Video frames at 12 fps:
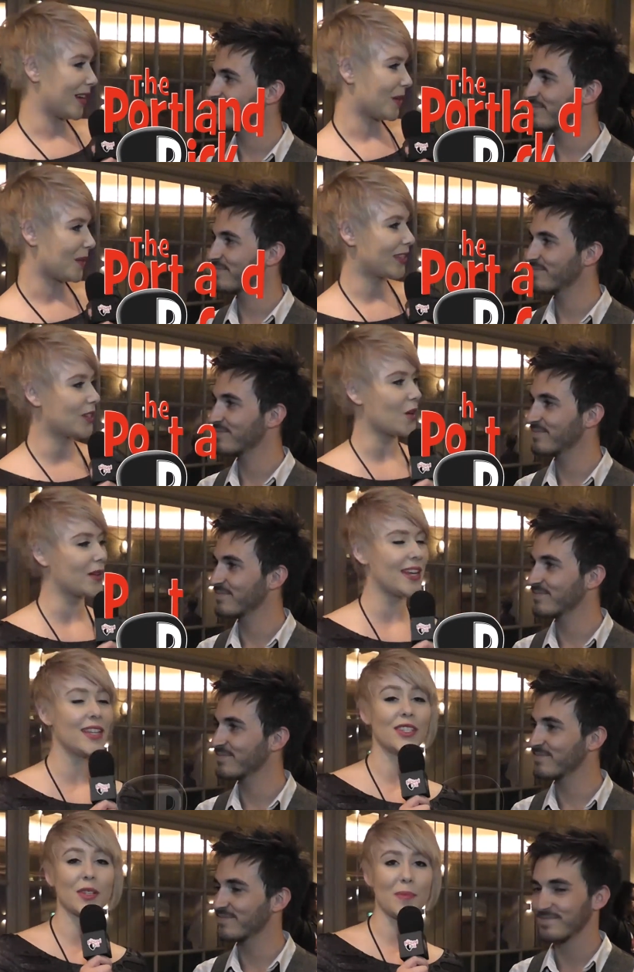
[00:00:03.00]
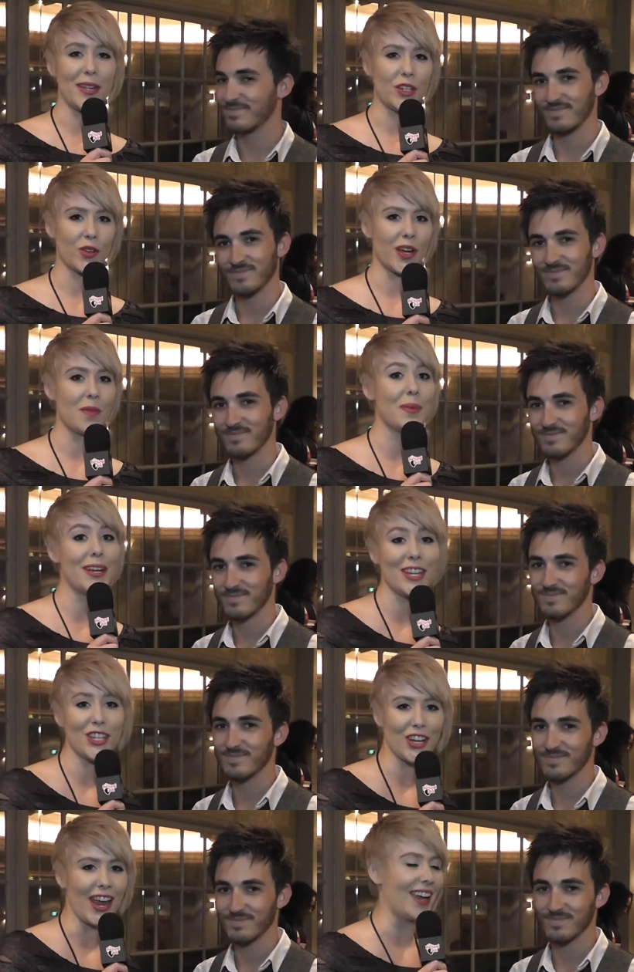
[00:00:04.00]
Speaker 1: here with Tony Dimitri
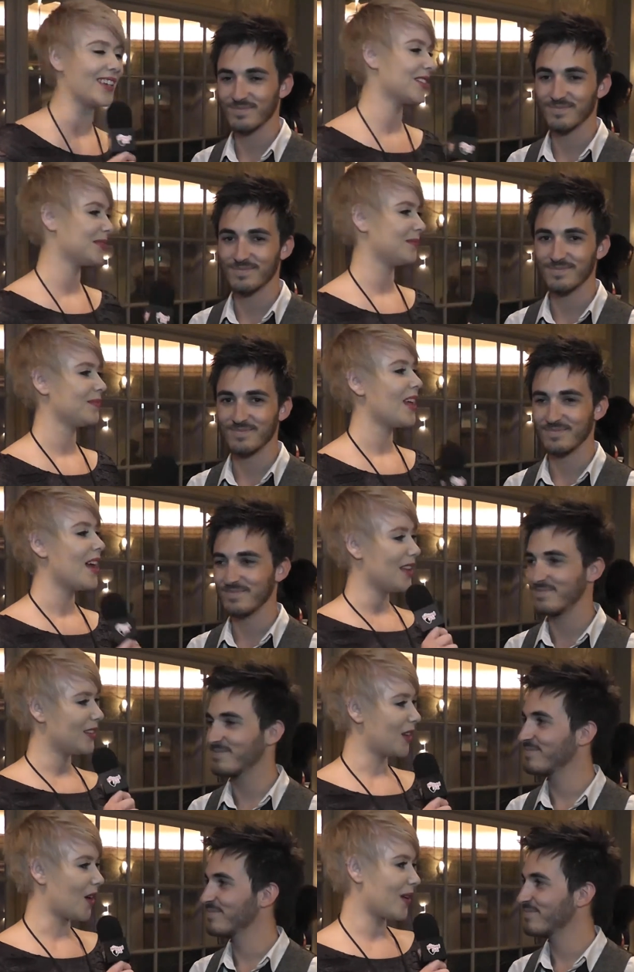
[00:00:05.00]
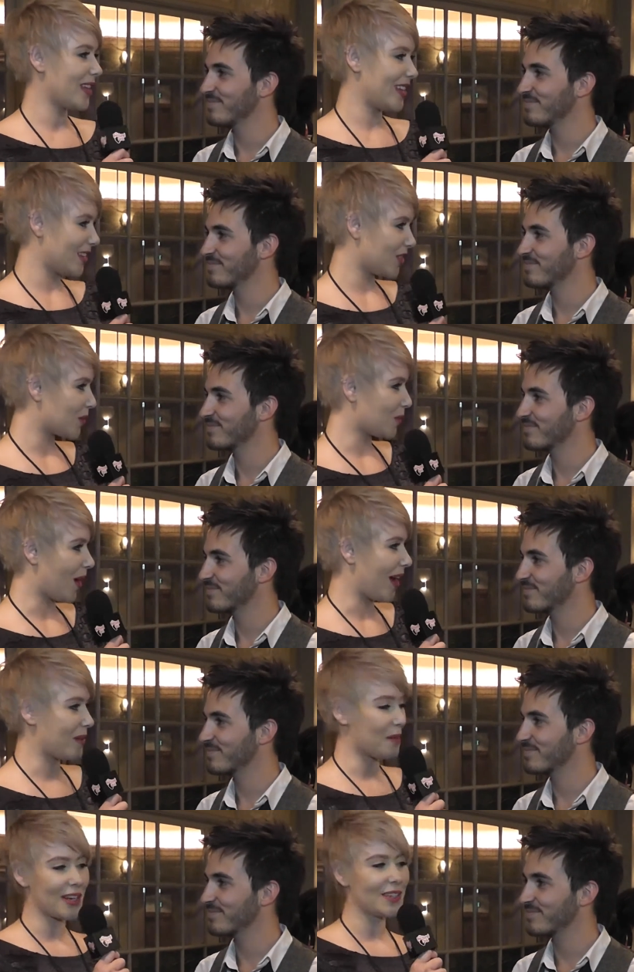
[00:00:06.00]
Peniche. So he just
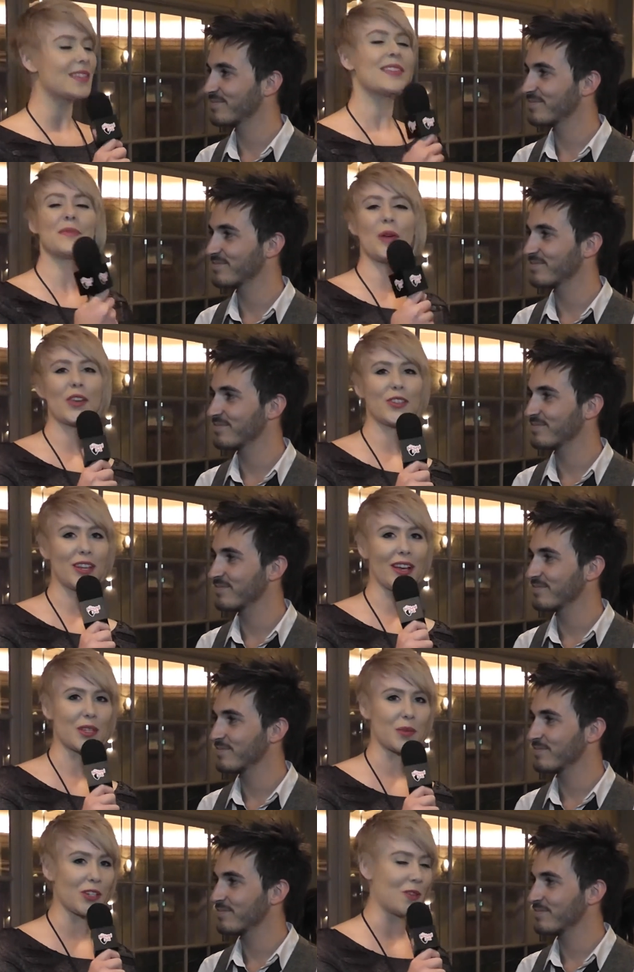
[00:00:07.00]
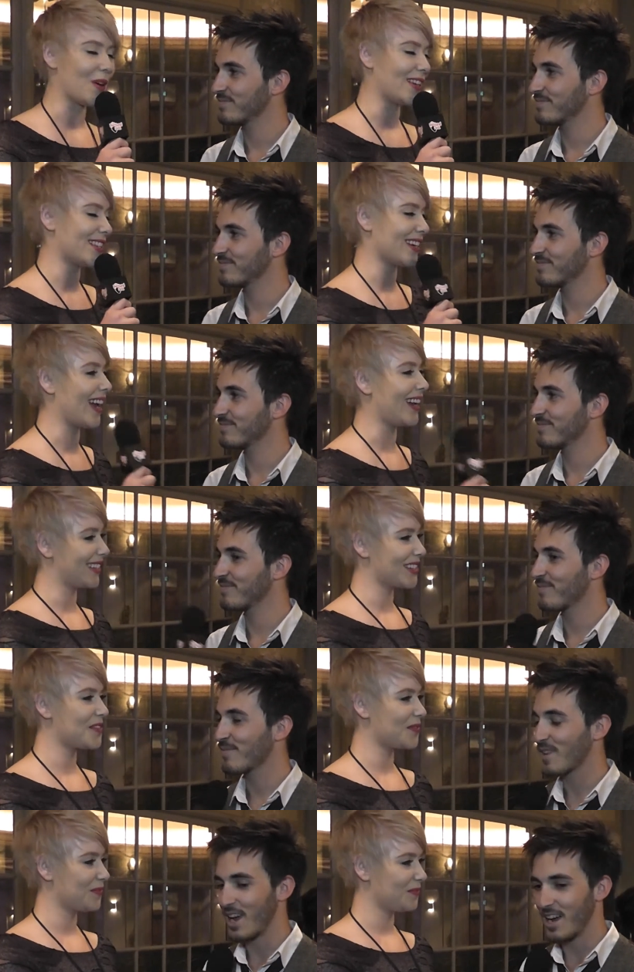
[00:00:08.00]
won. What, why don't you tell us what you won tonight?
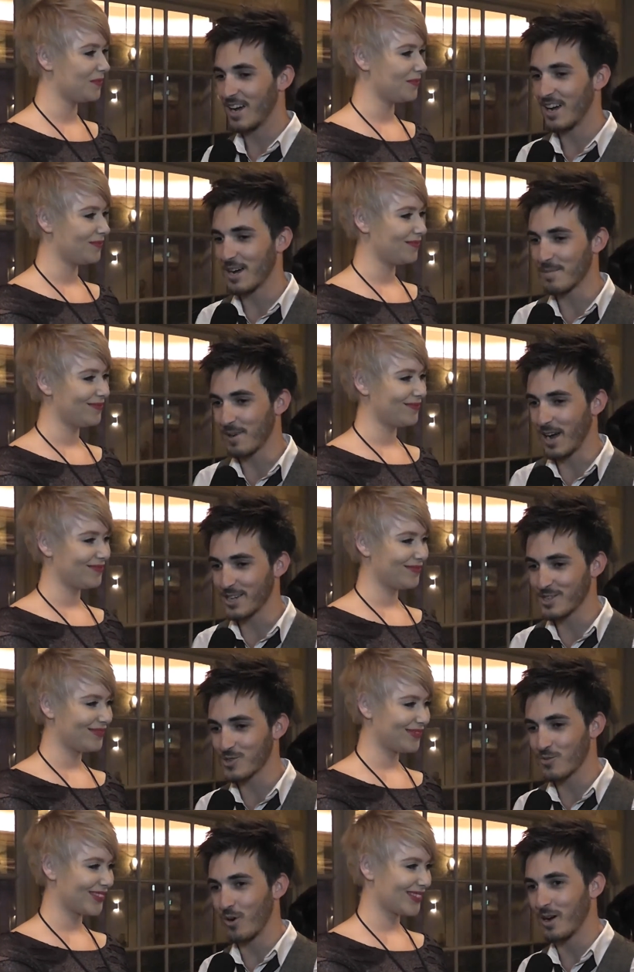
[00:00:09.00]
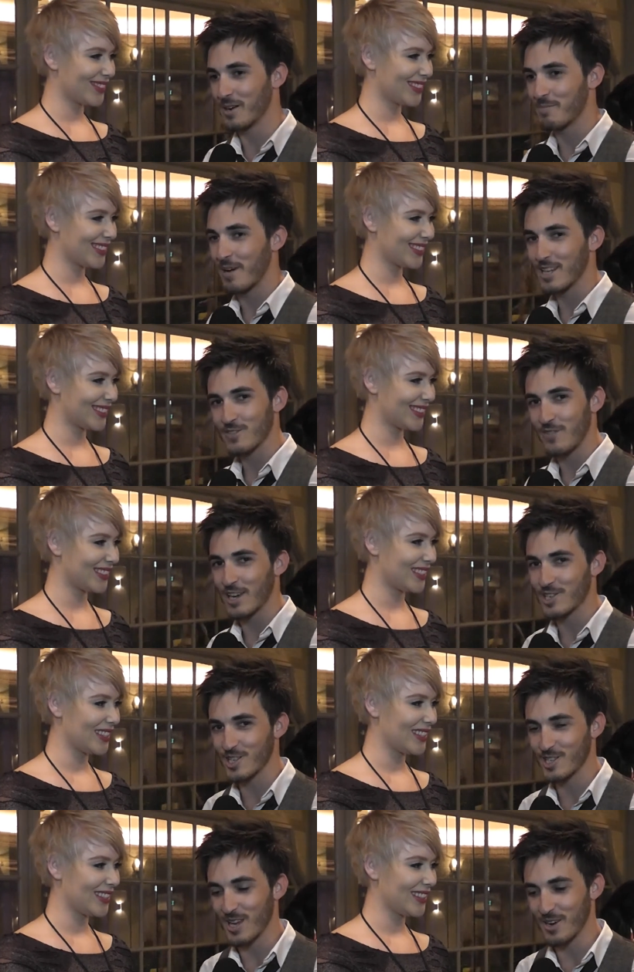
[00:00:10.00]
Speaker 2: Um, I just won Best
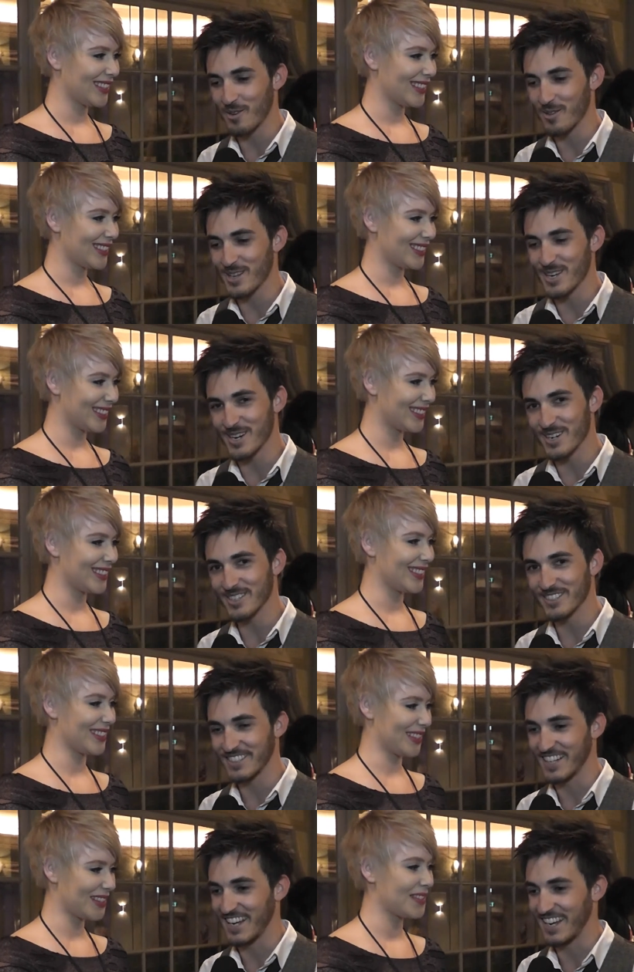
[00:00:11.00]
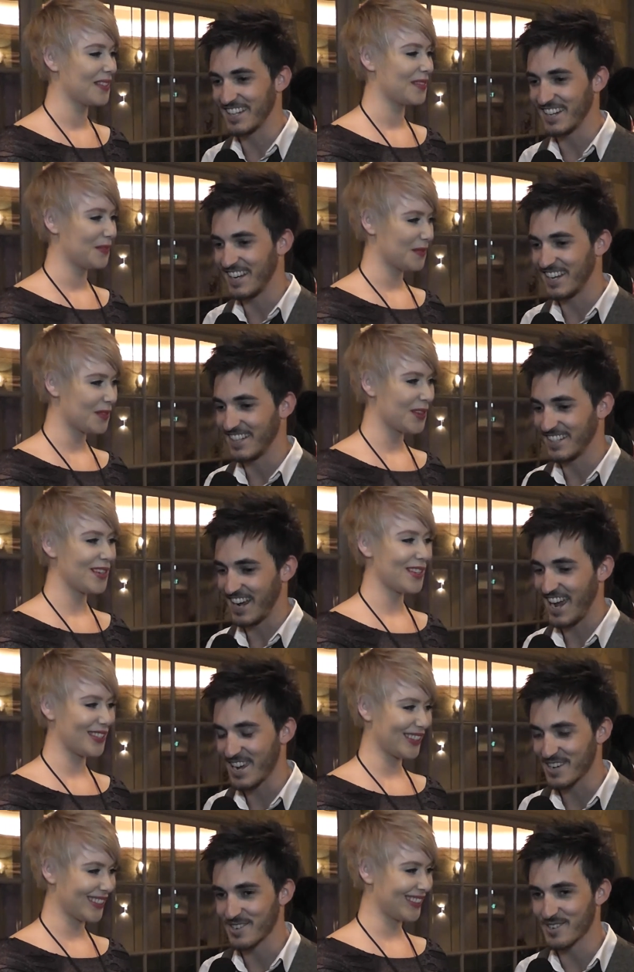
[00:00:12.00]
Fashion Designer of the Year, and uh,
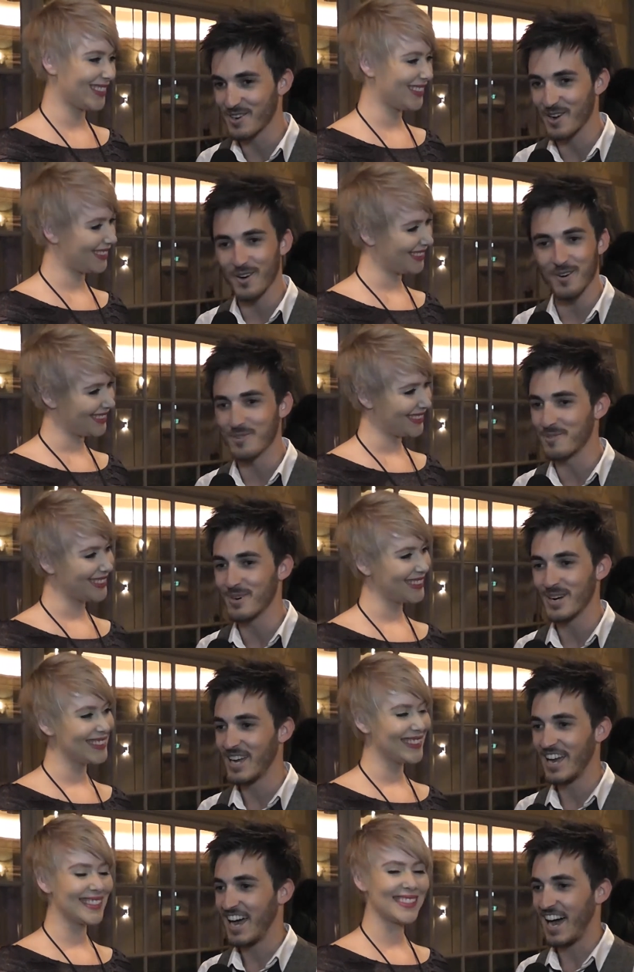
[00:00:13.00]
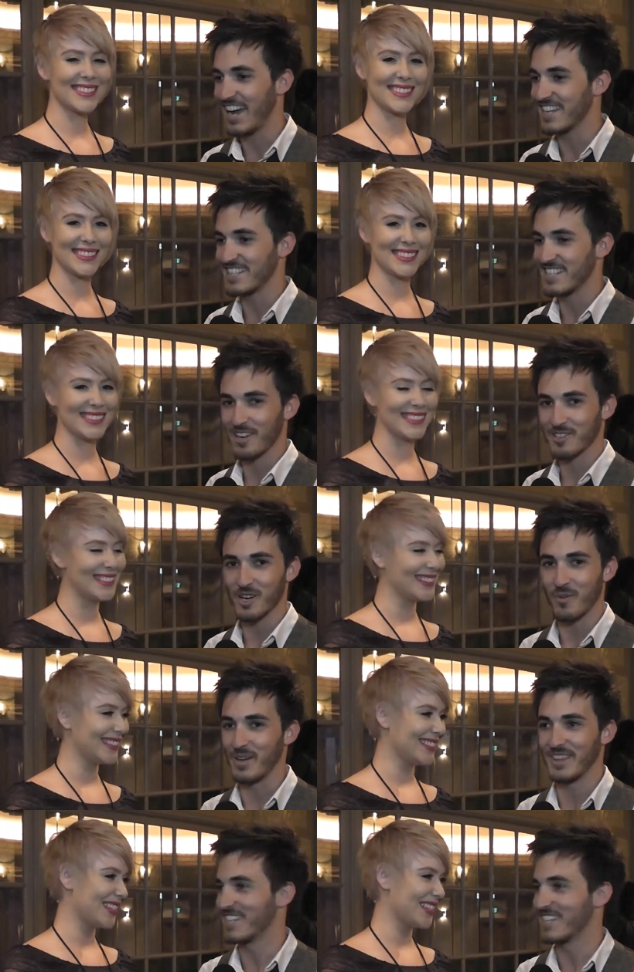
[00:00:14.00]
I had no idea I was going to win